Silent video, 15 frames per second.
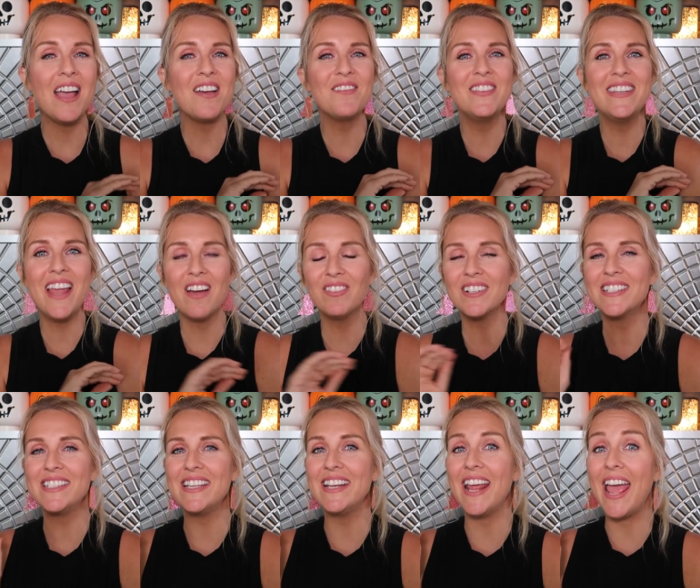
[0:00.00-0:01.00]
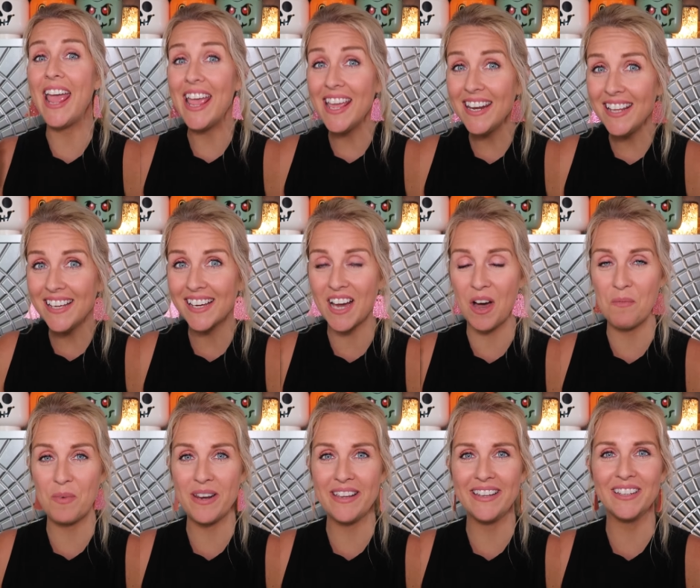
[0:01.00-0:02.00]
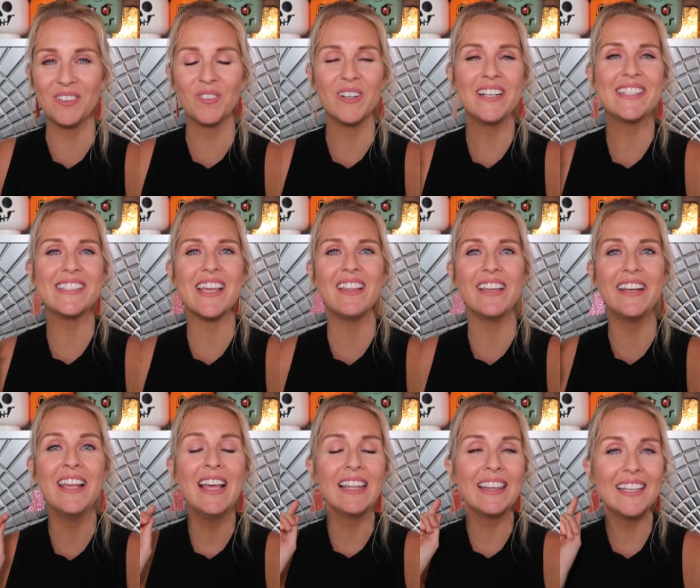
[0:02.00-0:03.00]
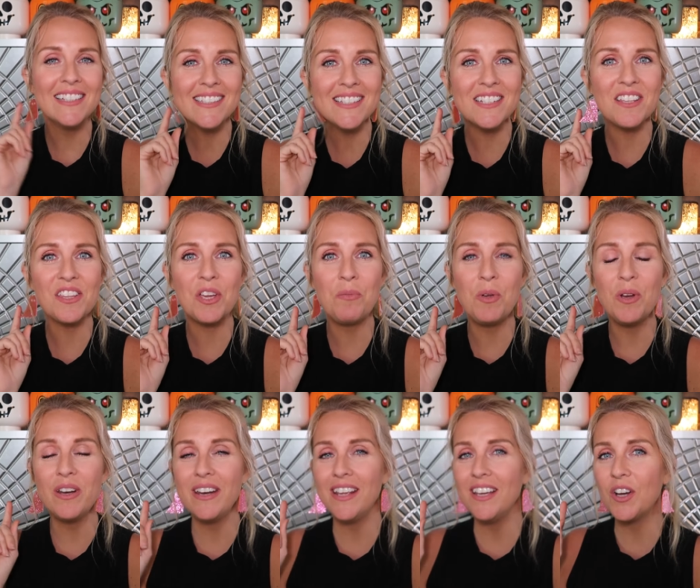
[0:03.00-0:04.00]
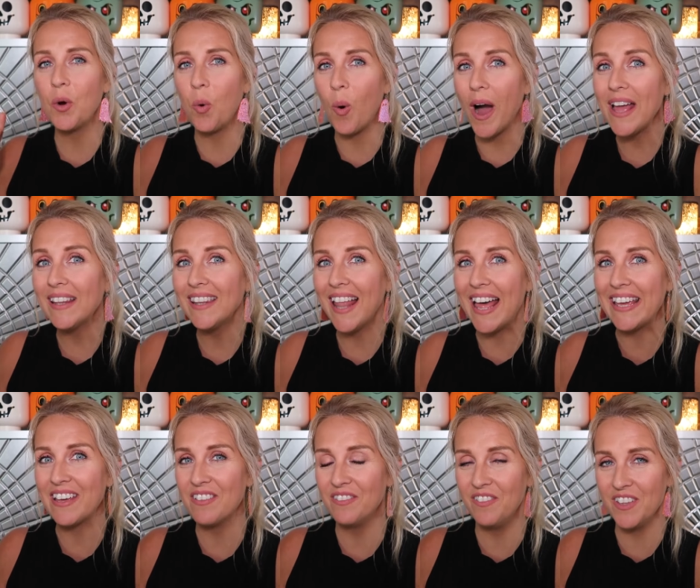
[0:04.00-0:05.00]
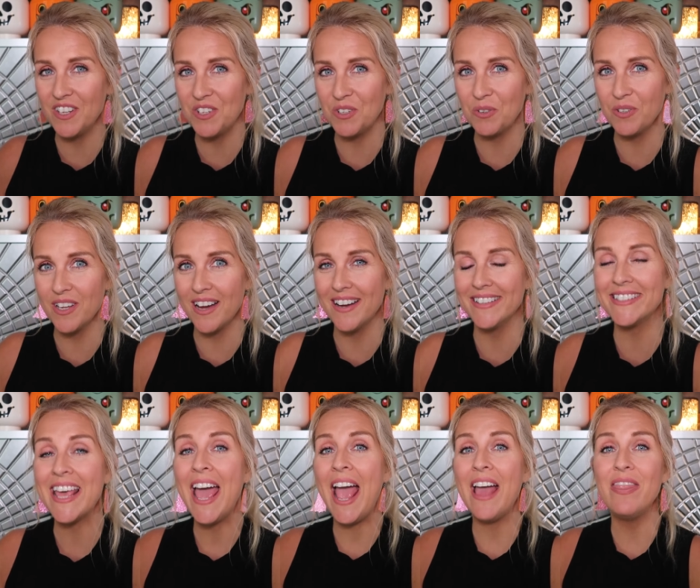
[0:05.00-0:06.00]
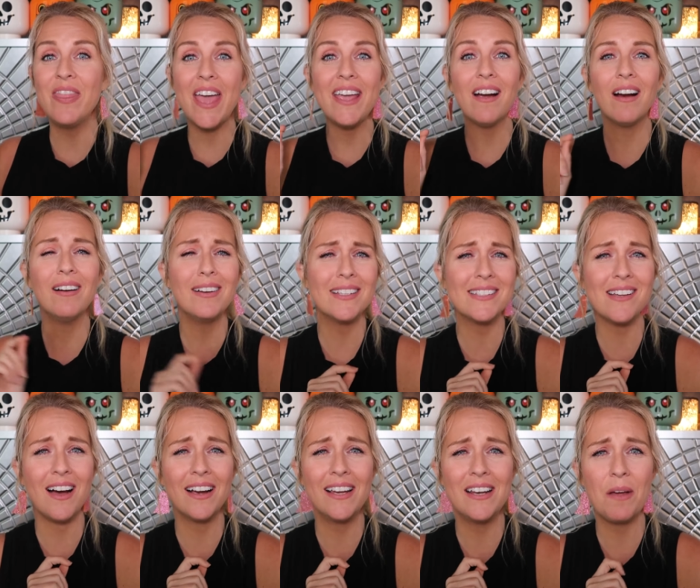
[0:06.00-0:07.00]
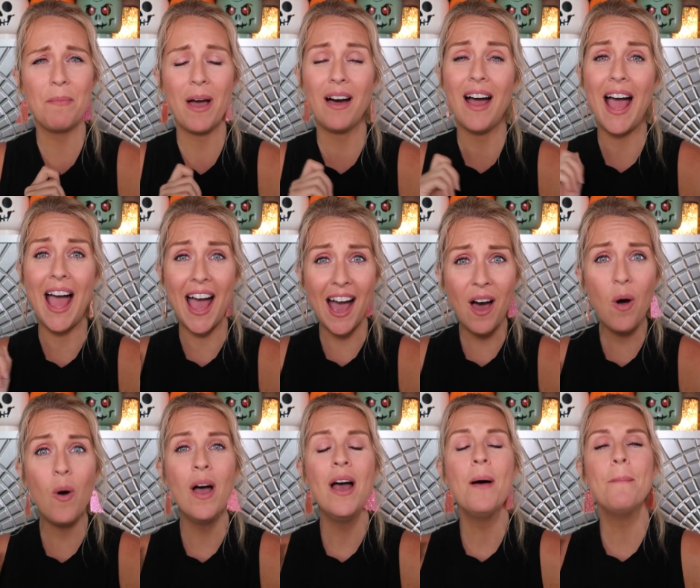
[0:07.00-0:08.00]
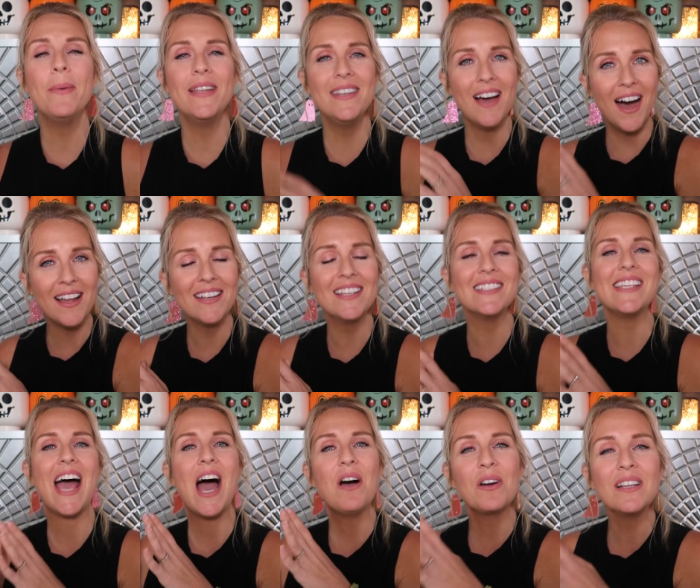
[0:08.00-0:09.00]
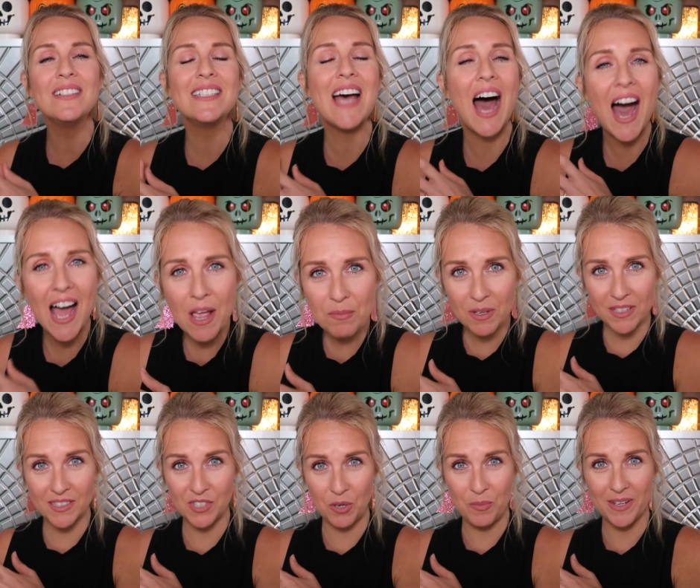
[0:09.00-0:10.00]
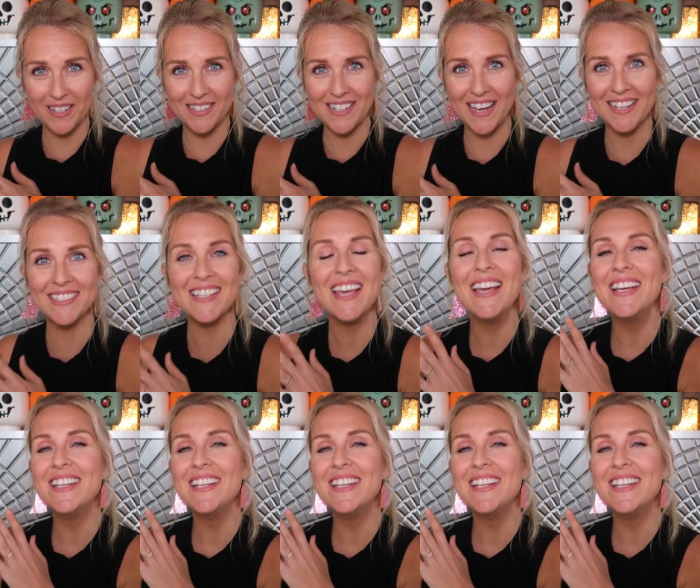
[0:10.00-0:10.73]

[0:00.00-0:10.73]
I have never seen any company in reselling listen to the community quite like Vendoo does. And they heard us talking about how monotonous, how time consuming it takes